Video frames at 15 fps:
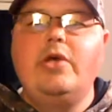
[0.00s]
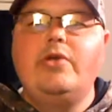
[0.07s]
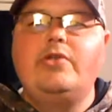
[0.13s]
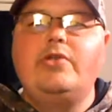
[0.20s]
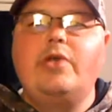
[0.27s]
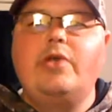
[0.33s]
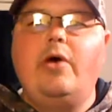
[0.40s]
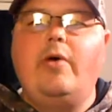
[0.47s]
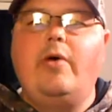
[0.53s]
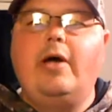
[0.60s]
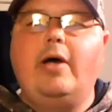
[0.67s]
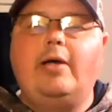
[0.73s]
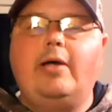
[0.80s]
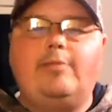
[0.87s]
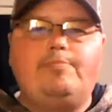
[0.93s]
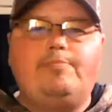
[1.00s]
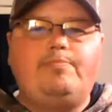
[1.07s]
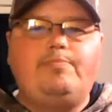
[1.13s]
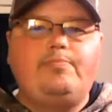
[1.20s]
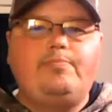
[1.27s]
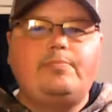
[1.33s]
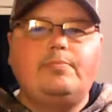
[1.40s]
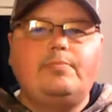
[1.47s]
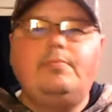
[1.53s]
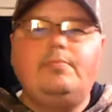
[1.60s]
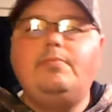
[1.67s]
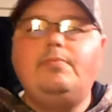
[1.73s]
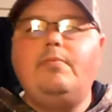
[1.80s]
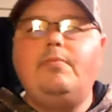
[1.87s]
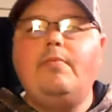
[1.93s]
So
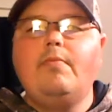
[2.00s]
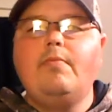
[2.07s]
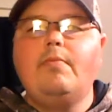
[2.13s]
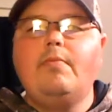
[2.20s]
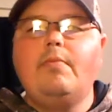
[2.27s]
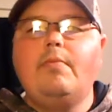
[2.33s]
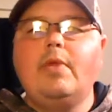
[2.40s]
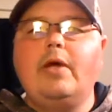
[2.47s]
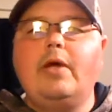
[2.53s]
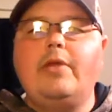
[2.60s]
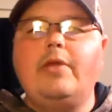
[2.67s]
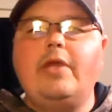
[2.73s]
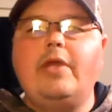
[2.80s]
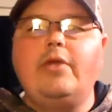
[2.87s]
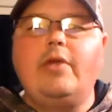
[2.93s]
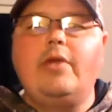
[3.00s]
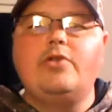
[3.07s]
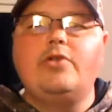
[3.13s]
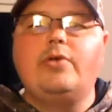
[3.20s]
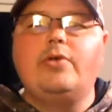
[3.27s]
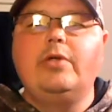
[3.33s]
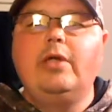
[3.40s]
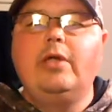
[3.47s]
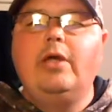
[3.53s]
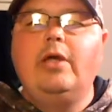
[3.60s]
thank you, Angel.